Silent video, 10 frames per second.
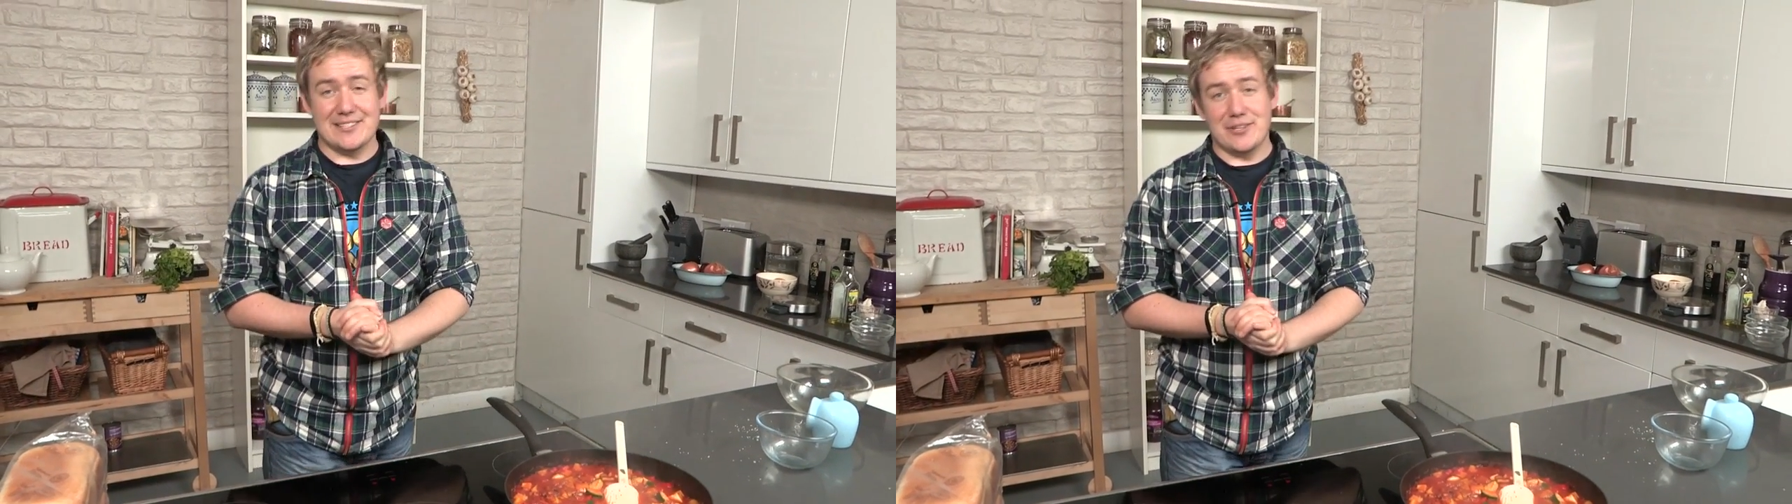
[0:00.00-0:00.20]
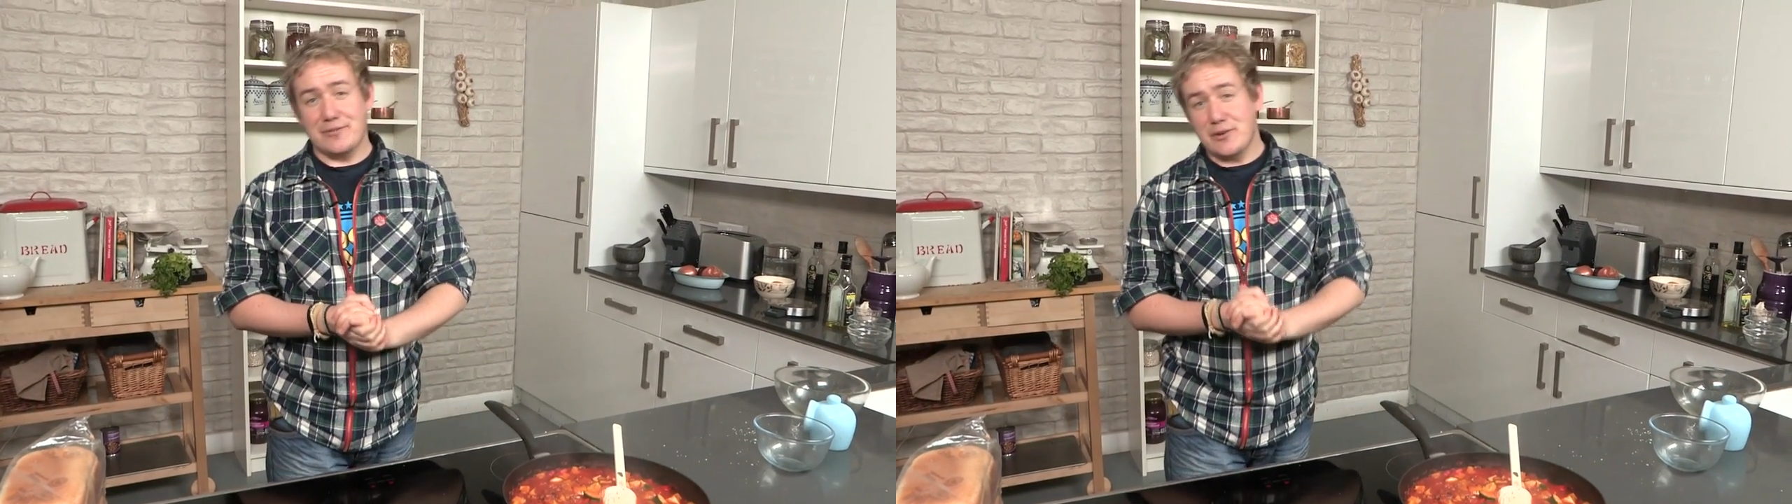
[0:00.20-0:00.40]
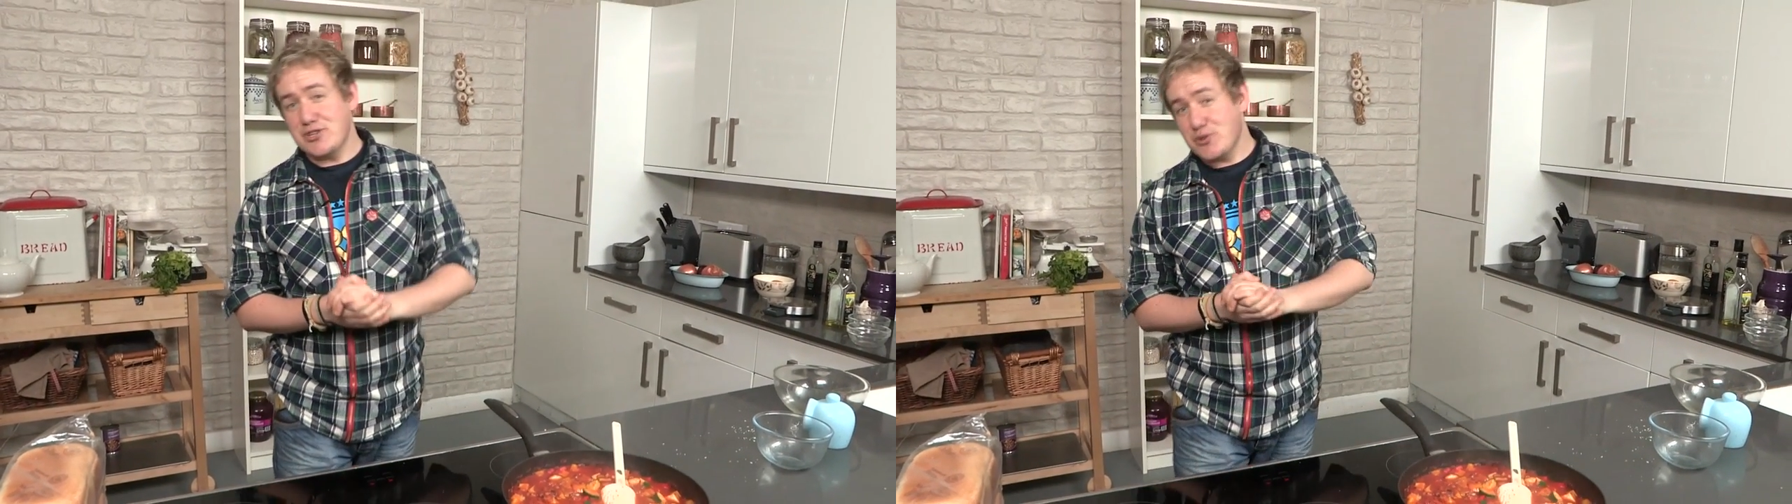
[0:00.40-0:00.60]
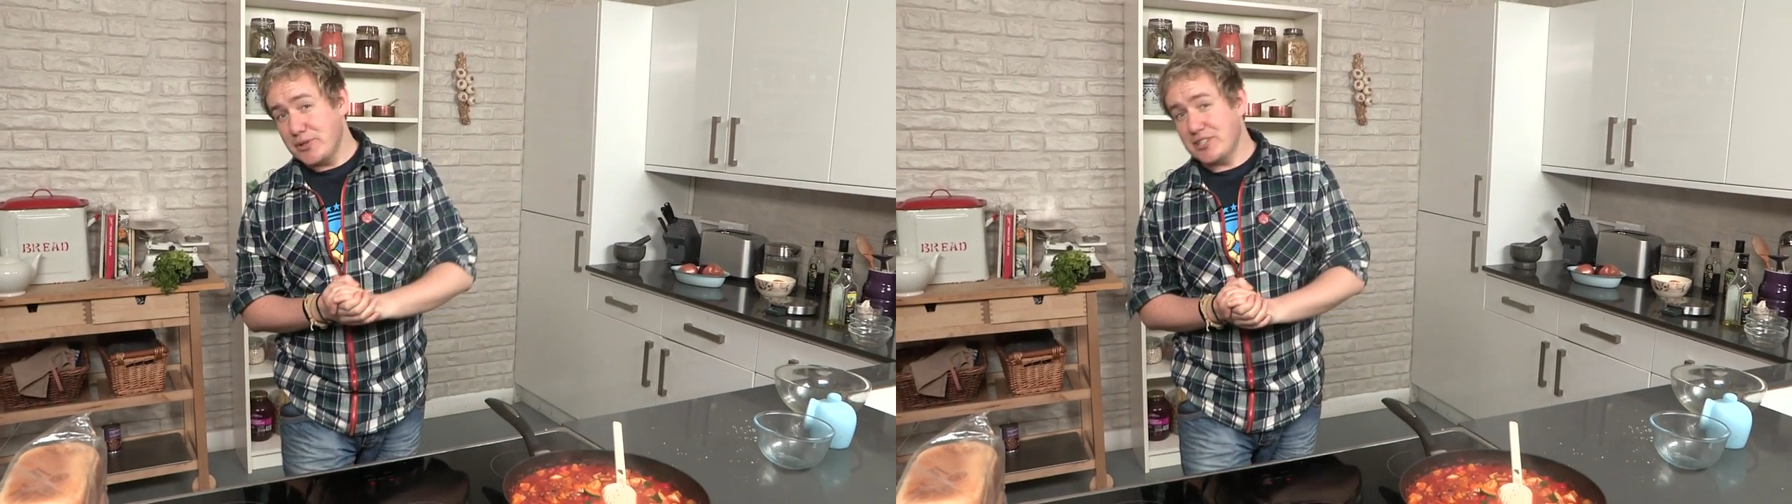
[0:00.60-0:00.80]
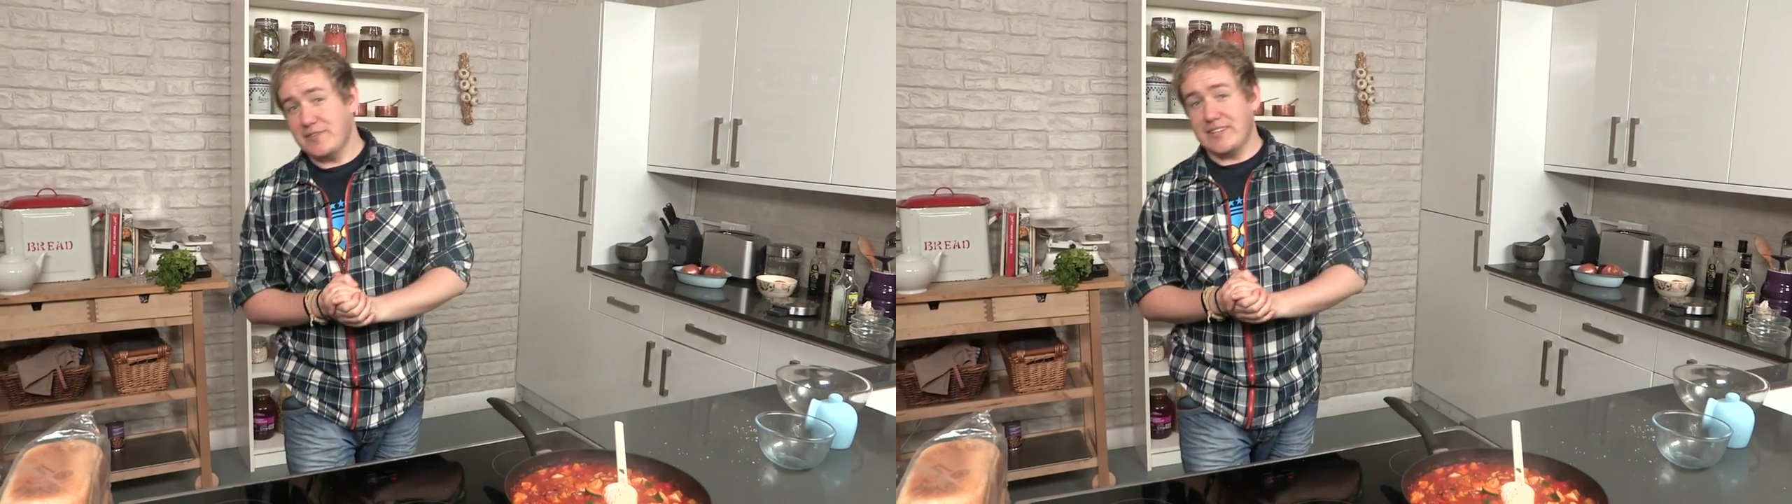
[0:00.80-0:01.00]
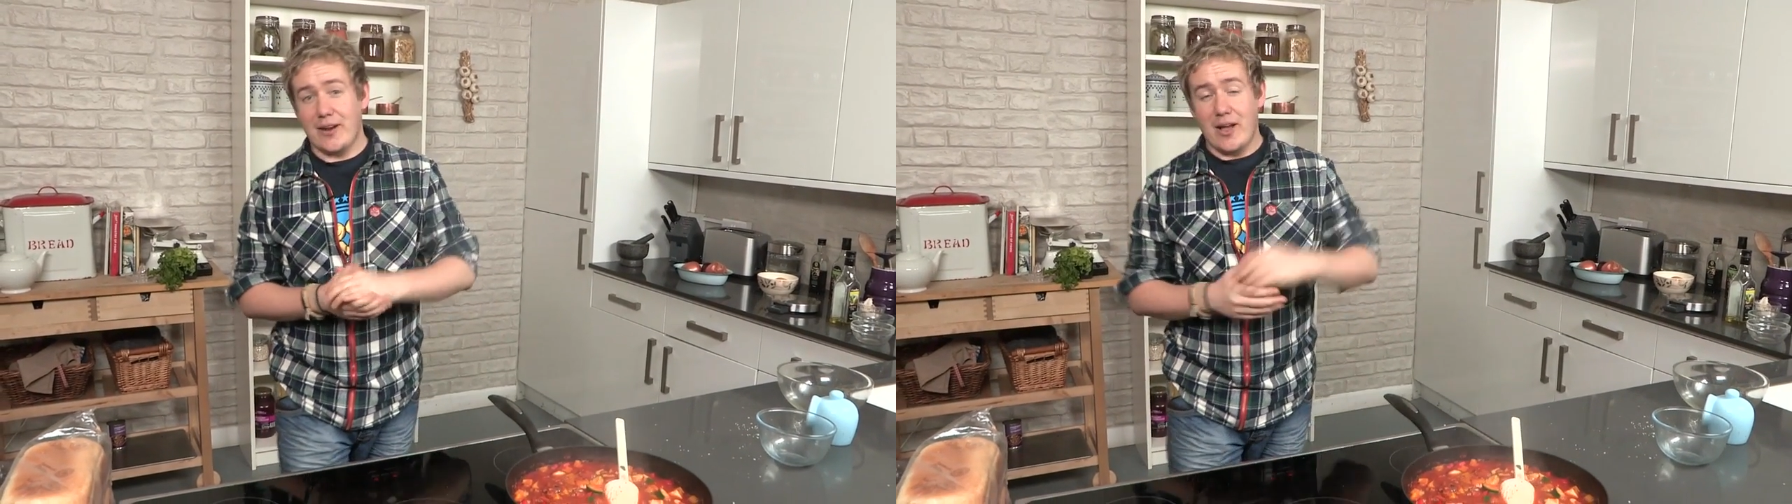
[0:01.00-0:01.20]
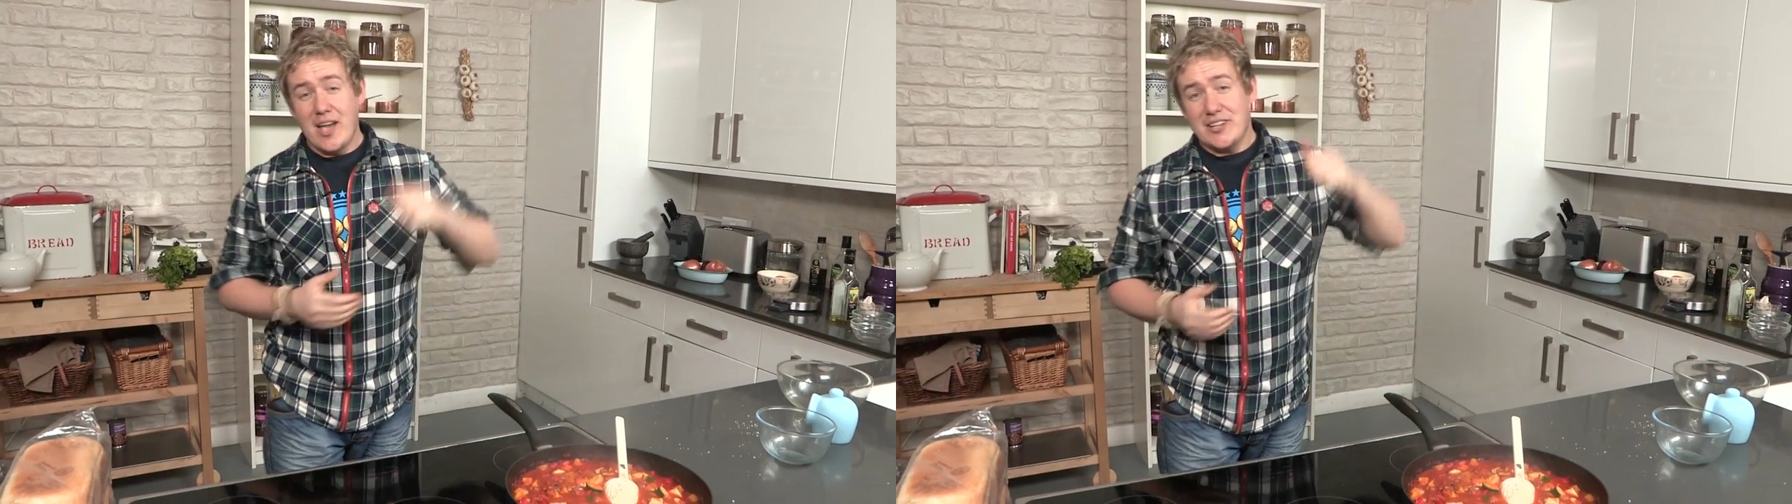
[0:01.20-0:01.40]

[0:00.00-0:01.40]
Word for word: So if you're enjoying this video,